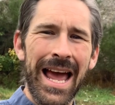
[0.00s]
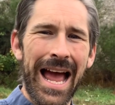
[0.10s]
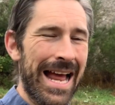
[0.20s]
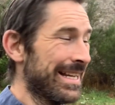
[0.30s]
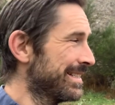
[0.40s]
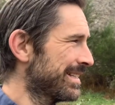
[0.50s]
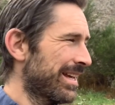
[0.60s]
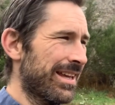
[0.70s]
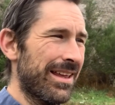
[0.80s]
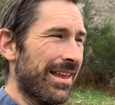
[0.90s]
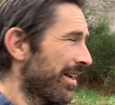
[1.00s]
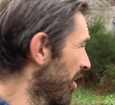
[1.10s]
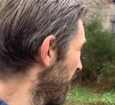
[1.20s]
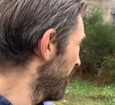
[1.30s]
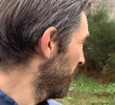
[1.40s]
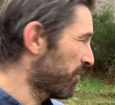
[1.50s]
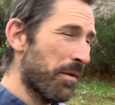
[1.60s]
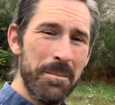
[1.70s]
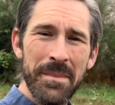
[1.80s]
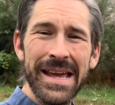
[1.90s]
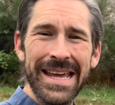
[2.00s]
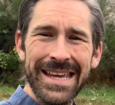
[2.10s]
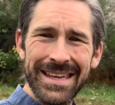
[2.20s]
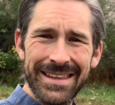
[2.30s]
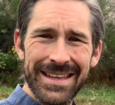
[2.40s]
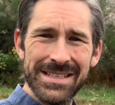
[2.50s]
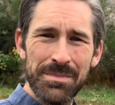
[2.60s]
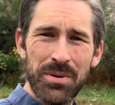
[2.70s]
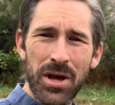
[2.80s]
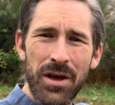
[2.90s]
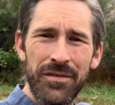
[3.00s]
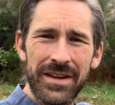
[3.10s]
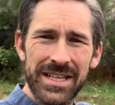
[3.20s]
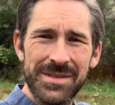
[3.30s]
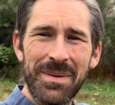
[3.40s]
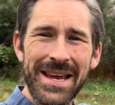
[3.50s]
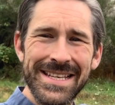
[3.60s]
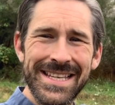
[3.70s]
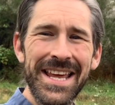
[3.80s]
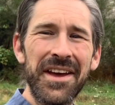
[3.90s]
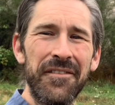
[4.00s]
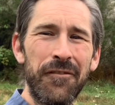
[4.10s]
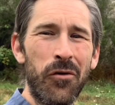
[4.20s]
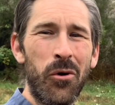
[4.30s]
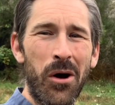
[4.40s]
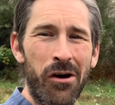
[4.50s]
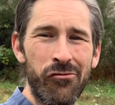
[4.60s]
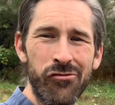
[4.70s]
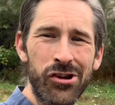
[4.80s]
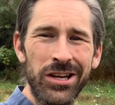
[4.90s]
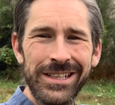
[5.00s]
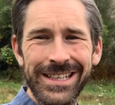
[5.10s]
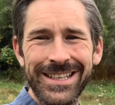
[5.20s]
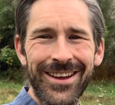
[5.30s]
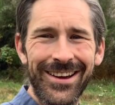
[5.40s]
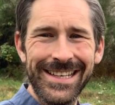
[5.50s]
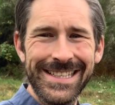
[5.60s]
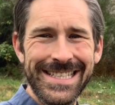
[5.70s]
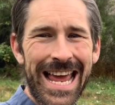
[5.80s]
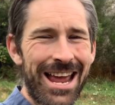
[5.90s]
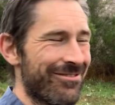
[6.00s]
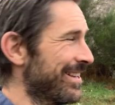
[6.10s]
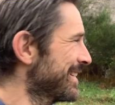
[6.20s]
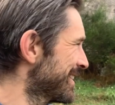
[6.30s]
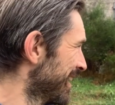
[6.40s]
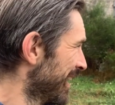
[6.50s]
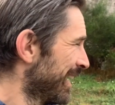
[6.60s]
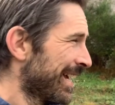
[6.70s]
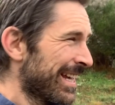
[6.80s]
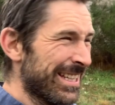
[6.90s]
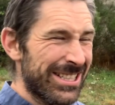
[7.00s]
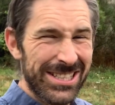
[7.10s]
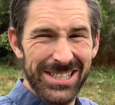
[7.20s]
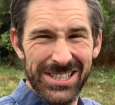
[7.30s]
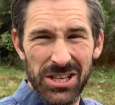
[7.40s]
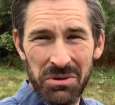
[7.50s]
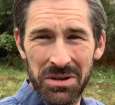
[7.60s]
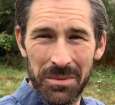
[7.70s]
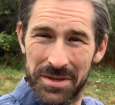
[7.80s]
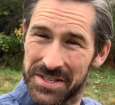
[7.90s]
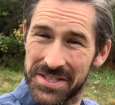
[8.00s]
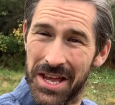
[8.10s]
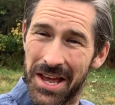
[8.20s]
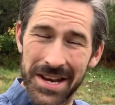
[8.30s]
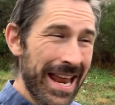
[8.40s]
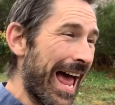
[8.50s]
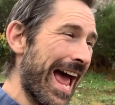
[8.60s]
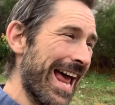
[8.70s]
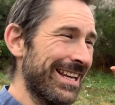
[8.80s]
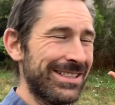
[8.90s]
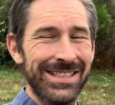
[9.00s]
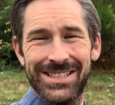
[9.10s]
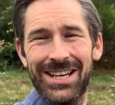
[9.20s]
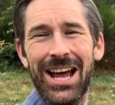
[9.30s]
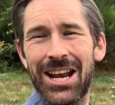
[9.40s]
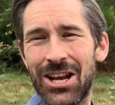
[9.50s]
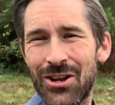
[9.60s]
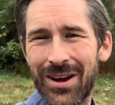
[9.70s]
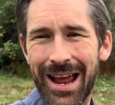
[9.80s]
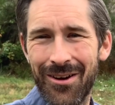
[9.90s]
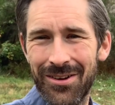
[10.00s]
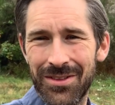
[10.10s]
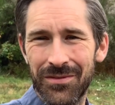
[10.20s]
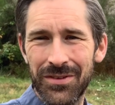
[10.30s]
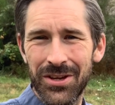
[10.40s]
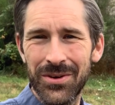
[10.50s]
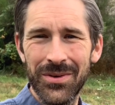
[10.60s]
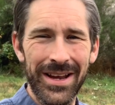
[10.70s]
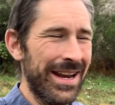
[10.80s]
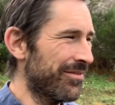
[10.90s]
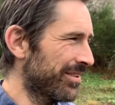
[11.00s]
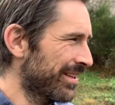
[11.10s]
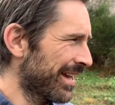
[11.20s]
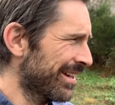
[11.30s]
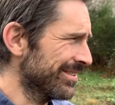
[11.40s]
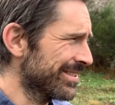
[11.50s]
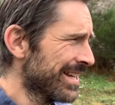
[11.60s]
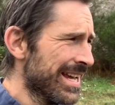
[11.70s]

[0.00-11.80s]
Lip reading: And for me, there's a perfect space here for a really nice terrace, just to soak up the sun and to kind of look out at the view and everything else.